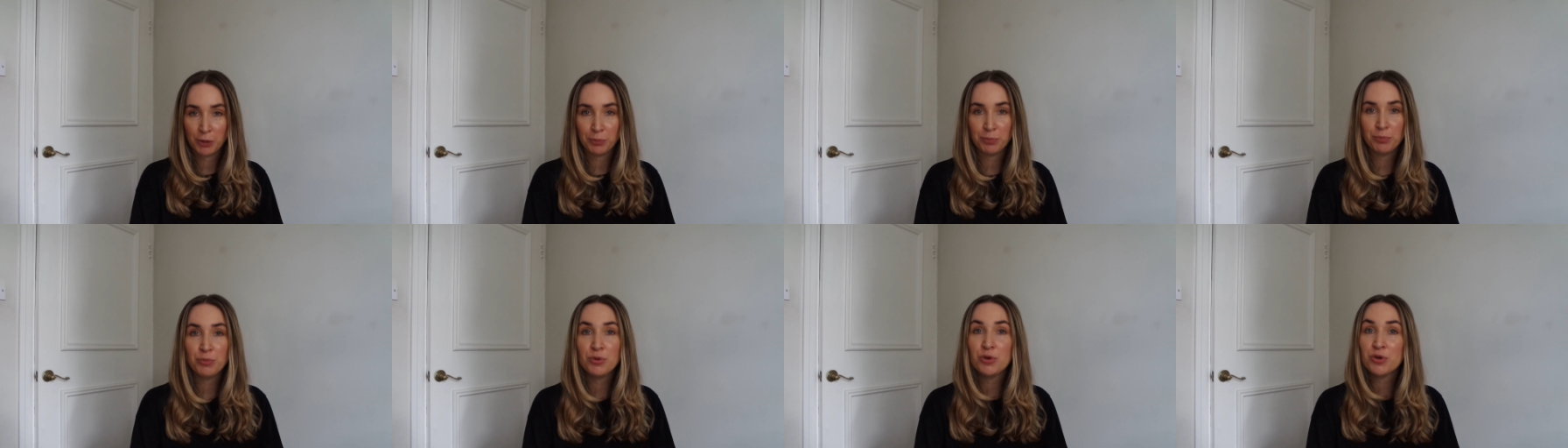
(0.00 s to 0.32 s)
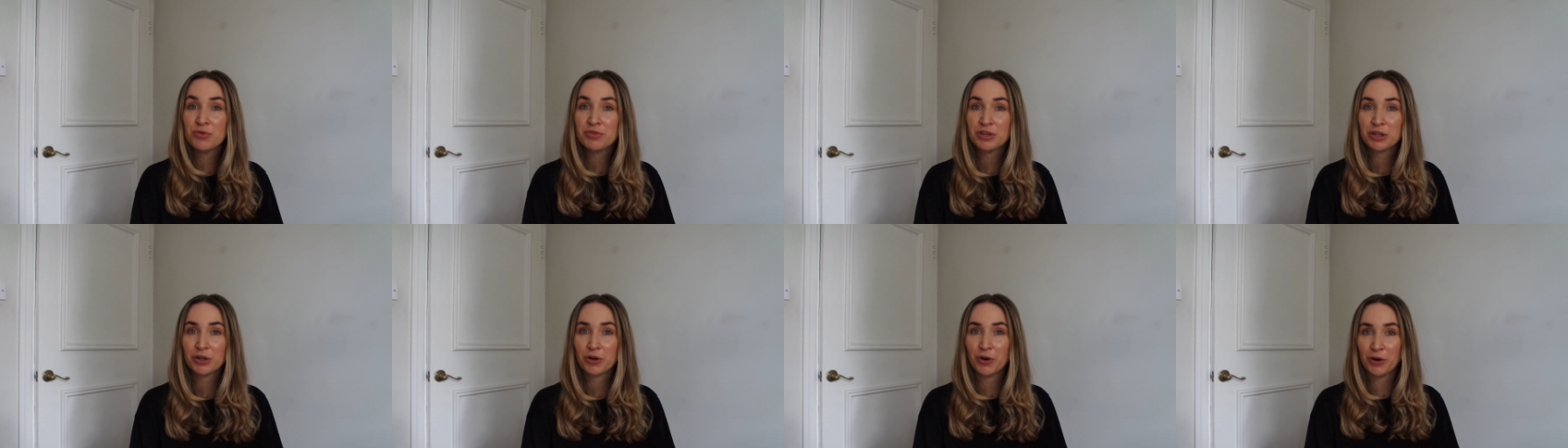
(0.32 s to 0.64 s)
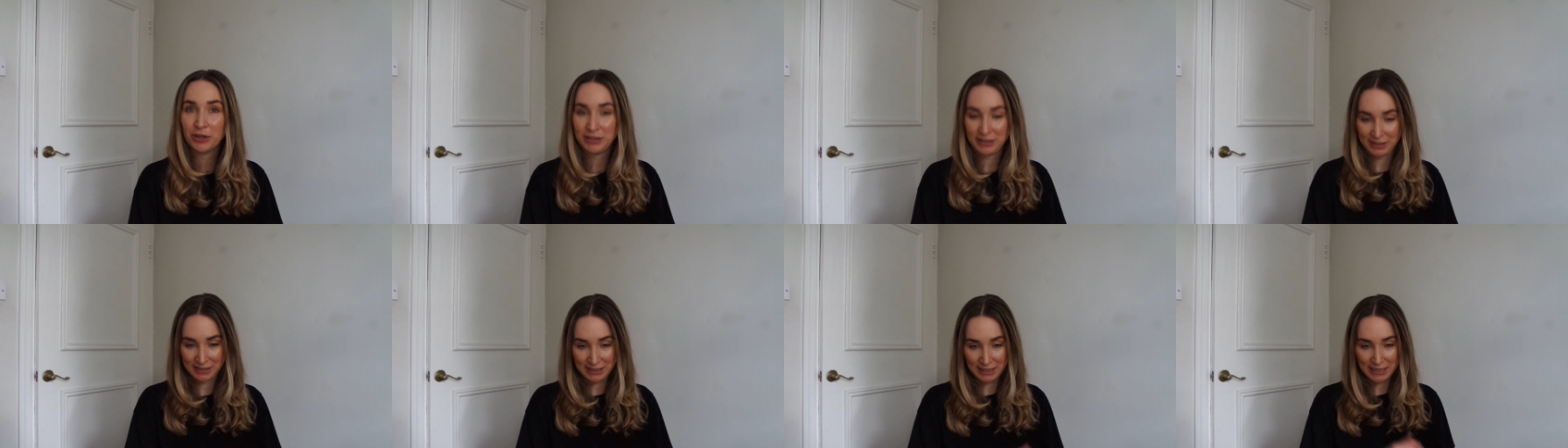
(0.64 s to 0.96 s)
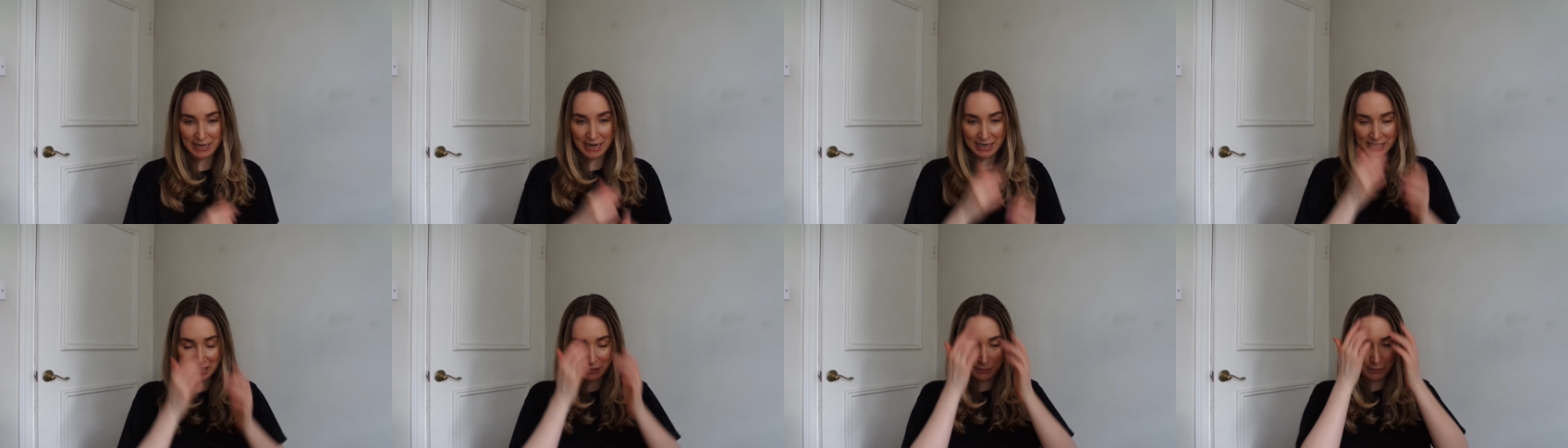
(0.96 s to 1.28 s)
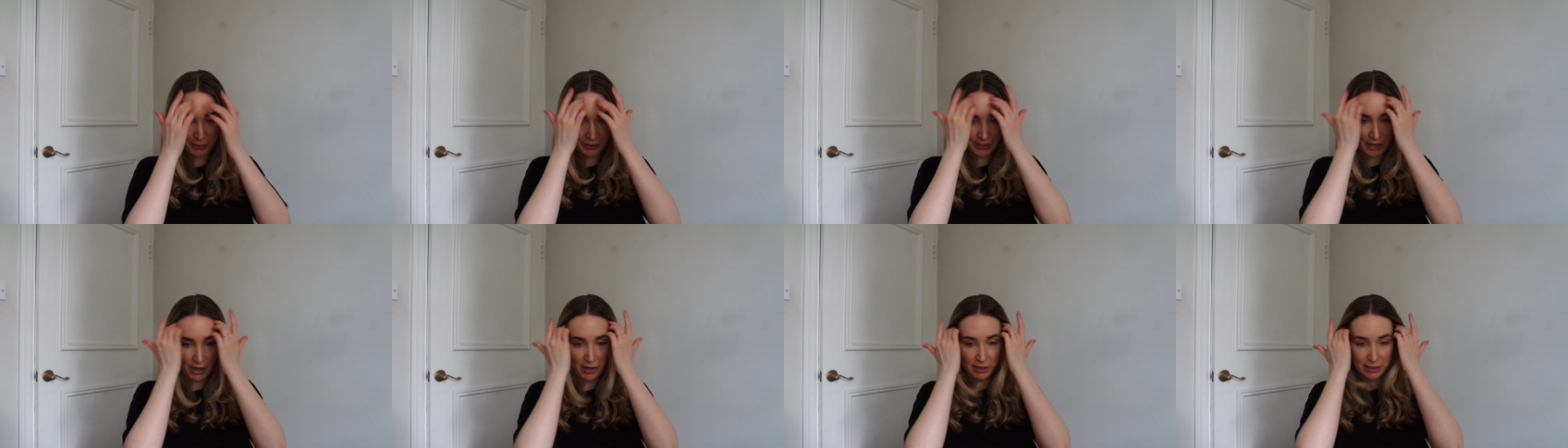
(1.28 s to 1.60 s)
moving on to the next
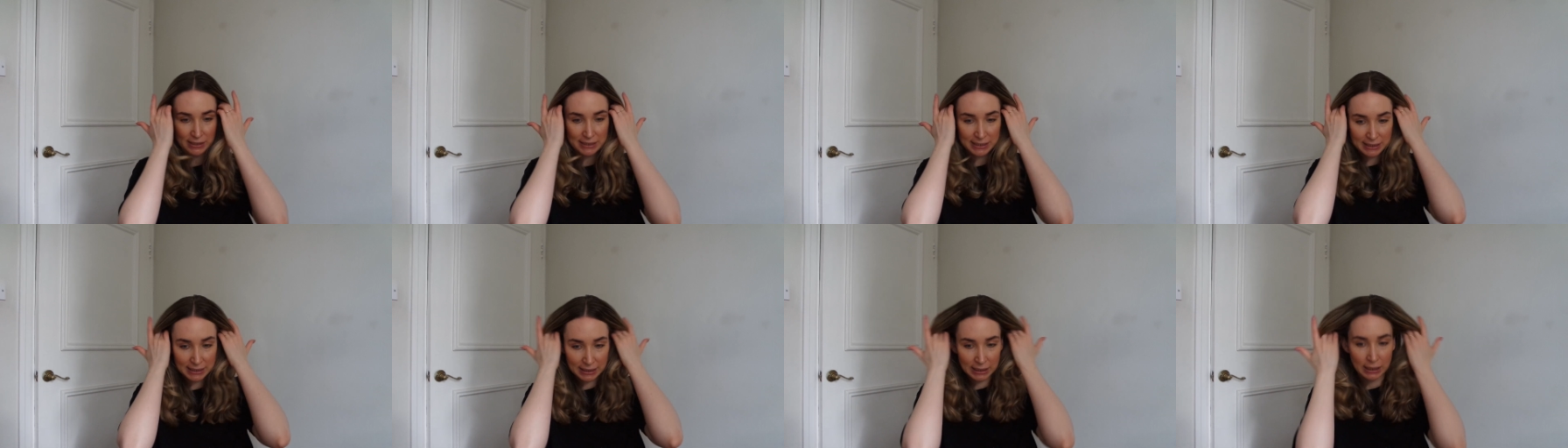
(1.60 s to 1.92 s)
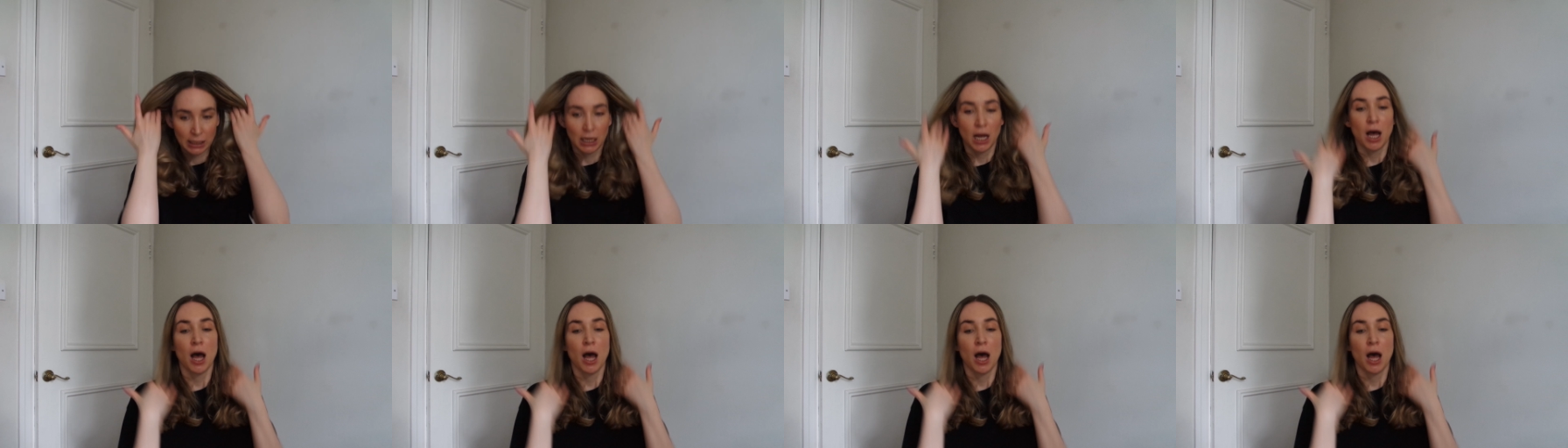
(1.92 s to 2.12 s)
product.